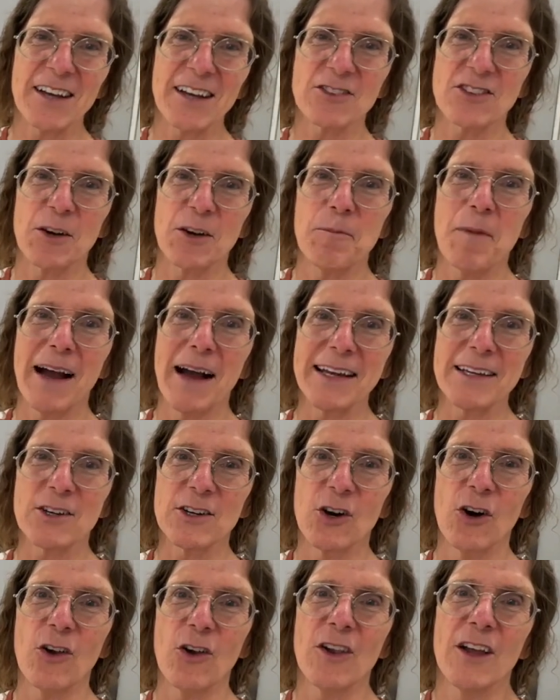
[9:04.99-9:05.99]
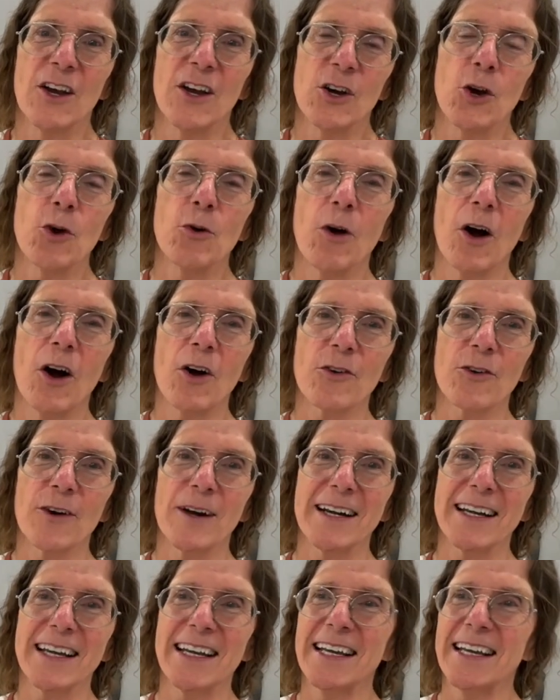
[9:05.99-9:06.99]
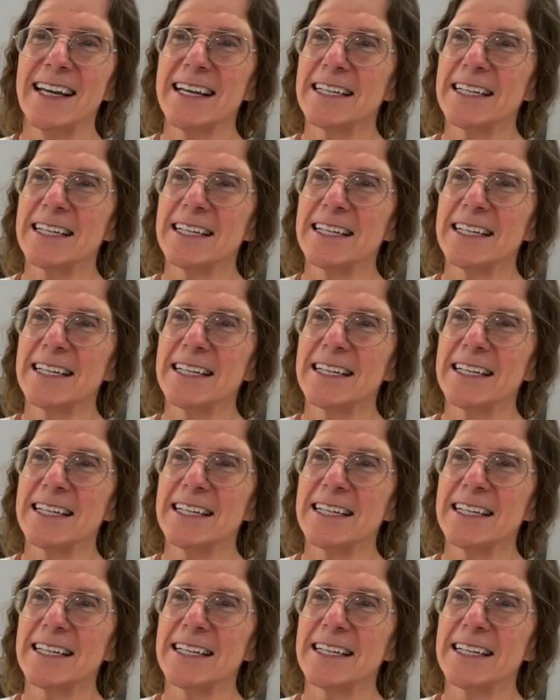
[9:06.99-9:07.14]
out to Michael, who already